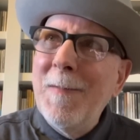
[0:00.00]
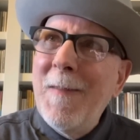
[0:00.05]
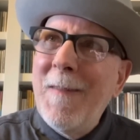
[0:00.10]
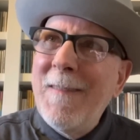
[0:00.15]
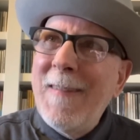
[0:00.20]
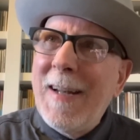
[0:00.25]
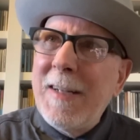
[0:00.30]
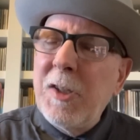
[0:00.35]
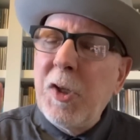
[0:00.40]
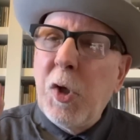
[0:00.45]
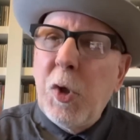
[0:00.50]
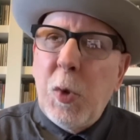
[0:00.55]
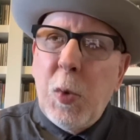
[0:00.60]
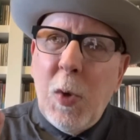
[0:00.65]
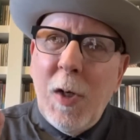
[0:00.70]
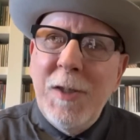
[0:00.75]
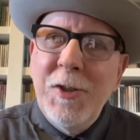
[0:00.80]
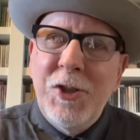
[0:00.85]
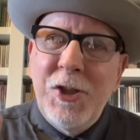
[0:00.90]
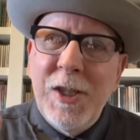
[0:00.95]
that
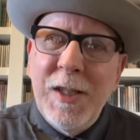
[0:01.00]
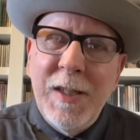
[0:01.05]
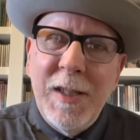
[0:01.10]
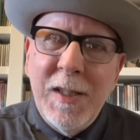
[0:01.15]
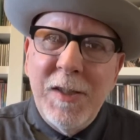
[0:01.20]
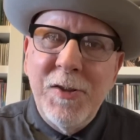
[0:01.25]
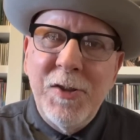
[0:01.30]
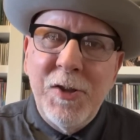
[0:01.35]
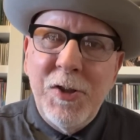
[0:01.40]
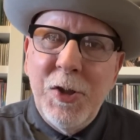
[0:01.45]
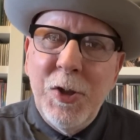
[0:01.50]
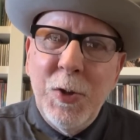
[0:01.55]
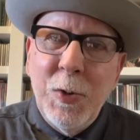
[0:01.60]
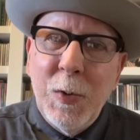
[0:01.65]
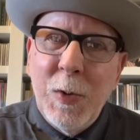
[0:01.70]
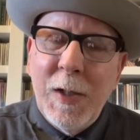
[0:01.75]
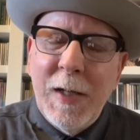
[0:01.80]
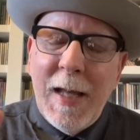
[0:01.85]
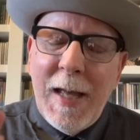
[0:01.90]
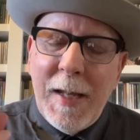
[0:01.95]
crunchiness
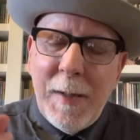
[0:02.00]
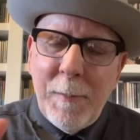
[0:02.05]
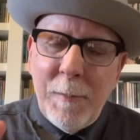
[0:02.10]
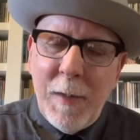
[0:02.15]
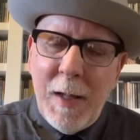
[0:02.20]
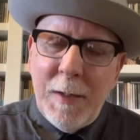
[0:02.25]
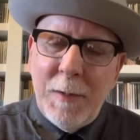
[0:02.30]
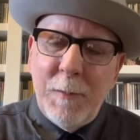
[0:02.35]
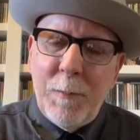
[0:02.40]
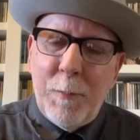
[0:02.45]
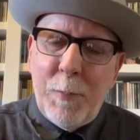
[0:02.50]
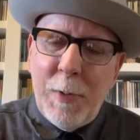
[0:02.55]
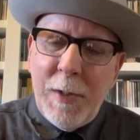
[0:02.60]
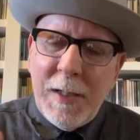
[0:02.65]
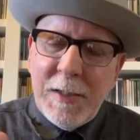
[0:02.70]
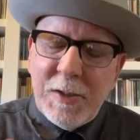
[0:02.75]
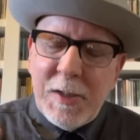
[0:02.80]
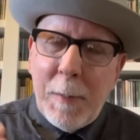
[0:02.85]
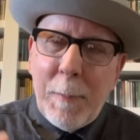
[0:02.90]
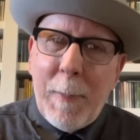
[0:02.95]
to it and
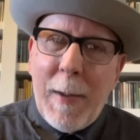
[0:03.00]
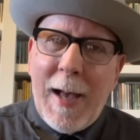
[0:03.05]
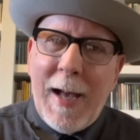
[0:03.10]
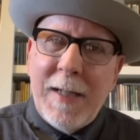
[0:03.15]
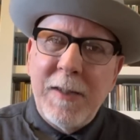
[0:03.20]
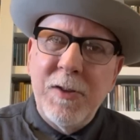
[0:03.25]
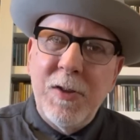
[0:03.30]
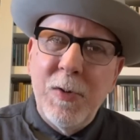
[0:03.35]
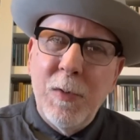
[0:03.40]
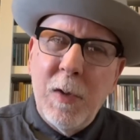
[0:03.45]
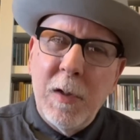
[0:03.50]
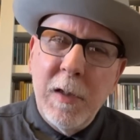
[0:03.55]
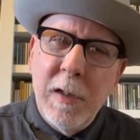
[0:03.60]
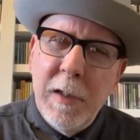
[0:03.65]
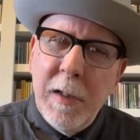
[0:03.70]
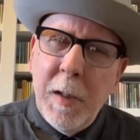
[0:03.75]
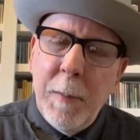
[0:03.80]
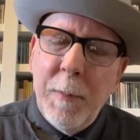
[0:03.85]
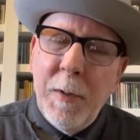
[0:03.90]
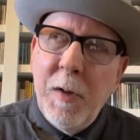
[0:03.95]
brings it back to a
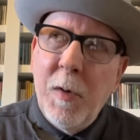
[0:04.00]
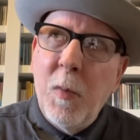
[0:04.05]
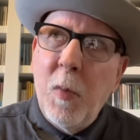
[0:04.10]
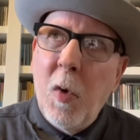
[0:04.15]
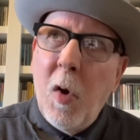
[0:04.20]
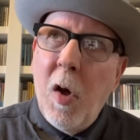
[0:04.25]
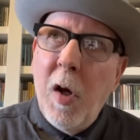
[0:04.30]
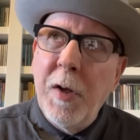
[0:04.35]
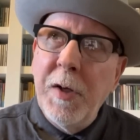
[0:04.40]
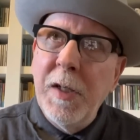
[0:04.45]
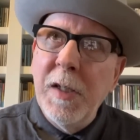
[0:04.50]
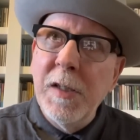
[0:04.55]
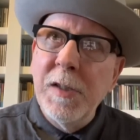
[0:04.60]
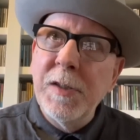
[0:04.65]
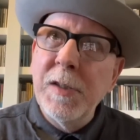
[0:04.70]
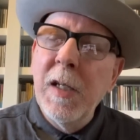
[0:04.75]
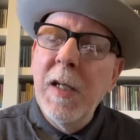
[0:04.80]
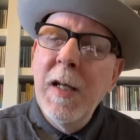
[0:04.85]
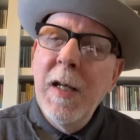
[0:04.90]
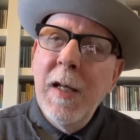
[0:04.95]
little bit of
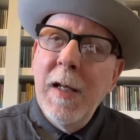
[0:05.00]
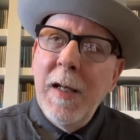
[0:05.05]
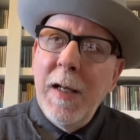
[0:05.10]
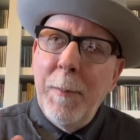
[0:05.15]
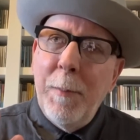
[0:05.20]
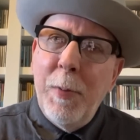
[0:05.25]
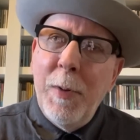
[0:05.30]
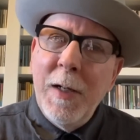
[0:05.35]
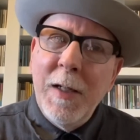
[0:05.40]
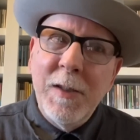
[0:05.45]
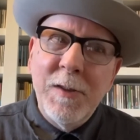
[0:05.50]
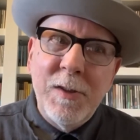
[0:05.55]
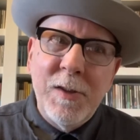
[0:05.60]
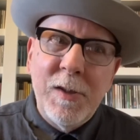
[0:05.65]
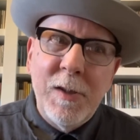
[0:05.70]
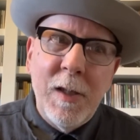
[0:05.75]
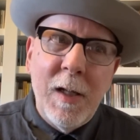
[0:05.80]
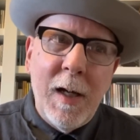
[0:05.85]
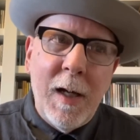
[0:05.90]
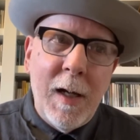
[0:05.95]
rawness. It brings
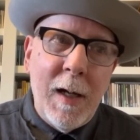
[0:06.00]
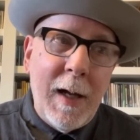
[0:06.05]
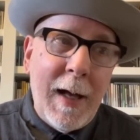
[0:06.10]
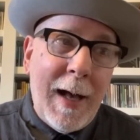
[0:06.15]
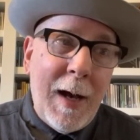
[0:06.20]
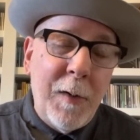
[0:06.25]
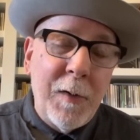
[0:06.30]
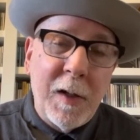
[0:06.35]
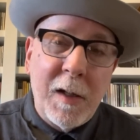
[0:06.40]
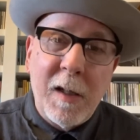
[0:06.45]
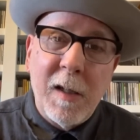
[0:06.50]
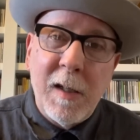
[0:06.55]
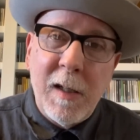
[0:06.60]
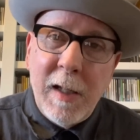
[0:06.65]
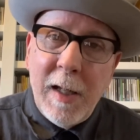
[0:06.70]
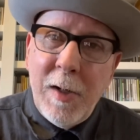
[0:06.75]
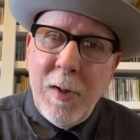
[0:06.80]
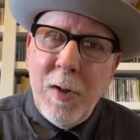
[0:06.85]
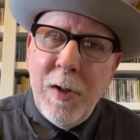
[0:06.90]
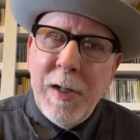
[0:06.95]
out a
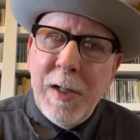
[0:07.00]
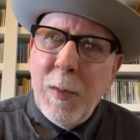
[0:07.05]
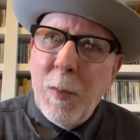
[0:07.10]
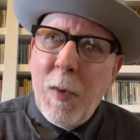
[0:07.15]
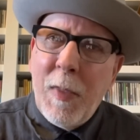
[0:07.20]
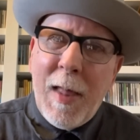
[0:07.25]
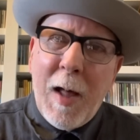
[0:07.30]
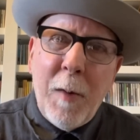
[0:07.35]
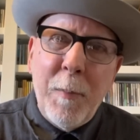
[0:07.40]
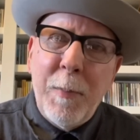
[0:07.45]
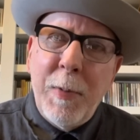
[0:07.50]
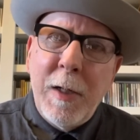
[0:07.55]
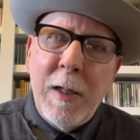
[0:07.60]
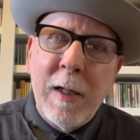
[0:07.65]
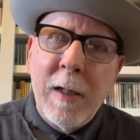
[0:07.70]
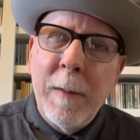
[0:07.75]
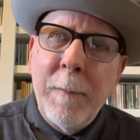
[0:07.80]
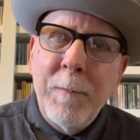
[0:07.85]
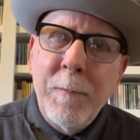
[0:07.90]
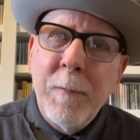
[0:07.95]
clarity without
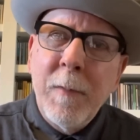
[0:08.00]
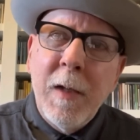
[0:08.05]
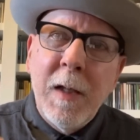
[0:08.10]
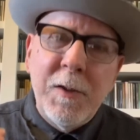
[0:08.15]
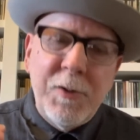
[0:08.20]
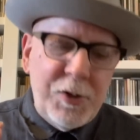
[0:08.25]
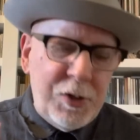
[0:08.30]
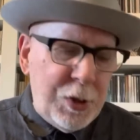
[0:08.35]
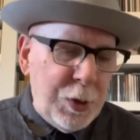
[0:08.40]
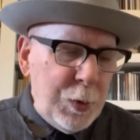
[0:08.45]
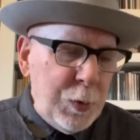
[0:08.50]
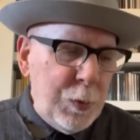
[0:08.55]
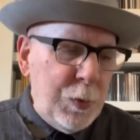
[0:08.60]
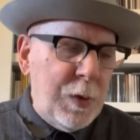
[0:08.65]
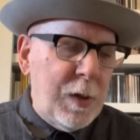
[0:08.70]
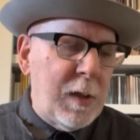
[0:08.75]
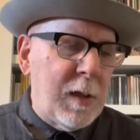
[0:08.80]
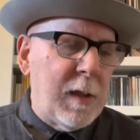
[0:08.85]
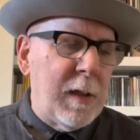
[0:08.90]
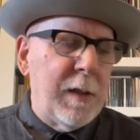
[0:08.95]
being too
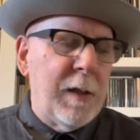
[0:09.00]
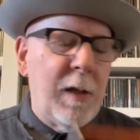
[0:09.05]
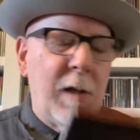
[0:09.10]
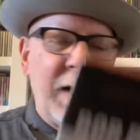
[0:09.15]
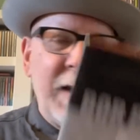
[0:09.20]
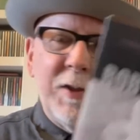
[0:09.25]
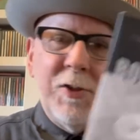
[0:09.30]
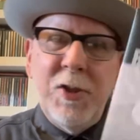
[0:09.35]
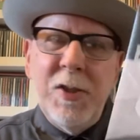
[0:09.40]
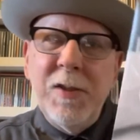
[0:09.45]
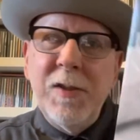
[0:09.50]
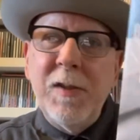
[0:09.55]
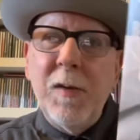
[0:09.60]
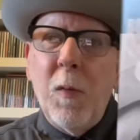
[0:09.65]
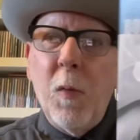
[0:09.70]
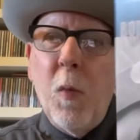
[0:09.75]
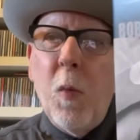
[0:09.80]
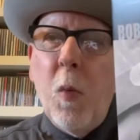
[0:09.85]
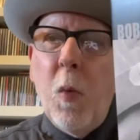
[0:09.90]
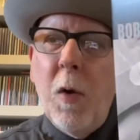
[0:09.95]
clear. It's just a
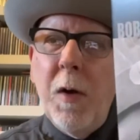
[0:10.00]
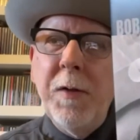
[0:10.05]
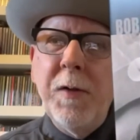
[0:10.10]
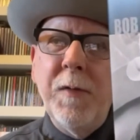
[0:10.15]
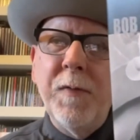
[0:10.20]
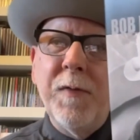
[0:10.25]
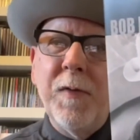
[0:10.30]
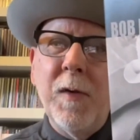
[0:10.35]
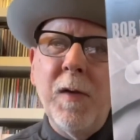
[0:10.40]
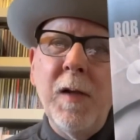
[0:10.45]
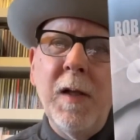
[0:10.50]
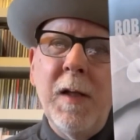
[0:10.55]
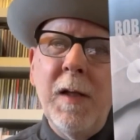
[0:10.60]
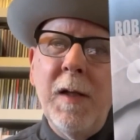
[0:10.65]
wonderful,